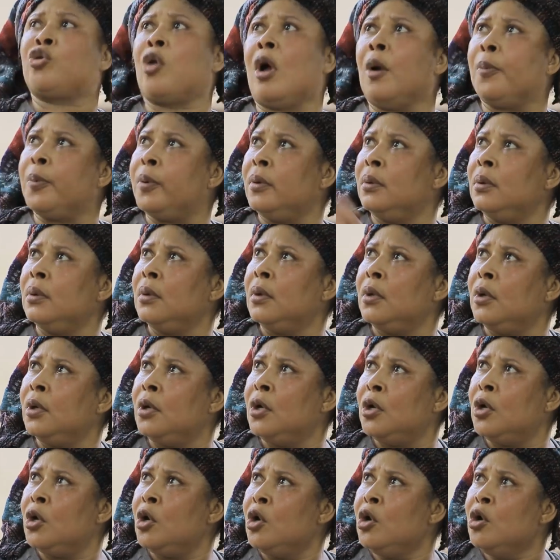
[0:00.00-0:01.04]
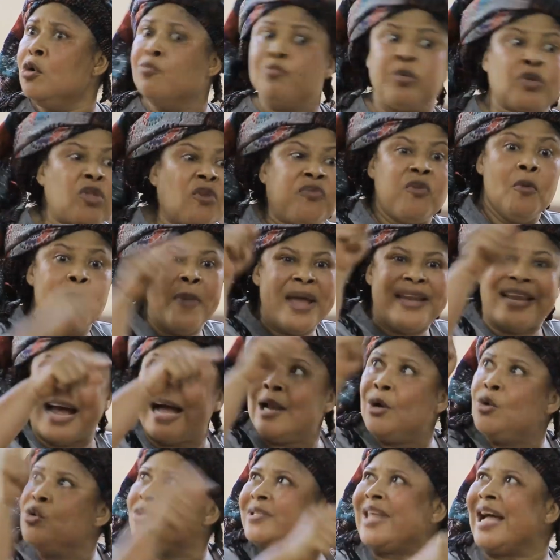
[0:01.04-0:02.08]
Shut up! Both of you made her